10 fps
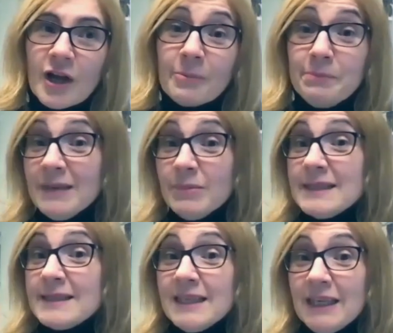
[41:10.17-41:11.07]

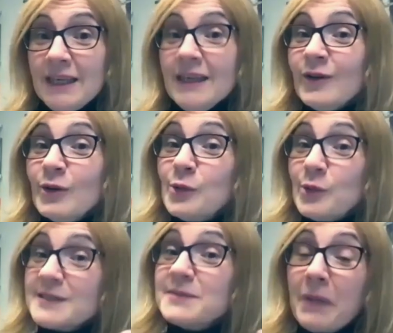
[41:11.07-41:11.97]
BBC, who
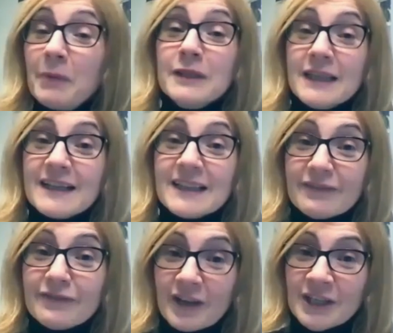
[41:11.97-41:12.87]
is publicly
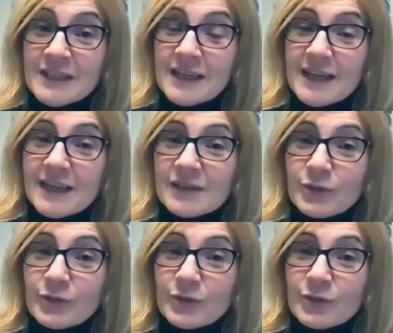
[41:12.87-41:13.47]
funded,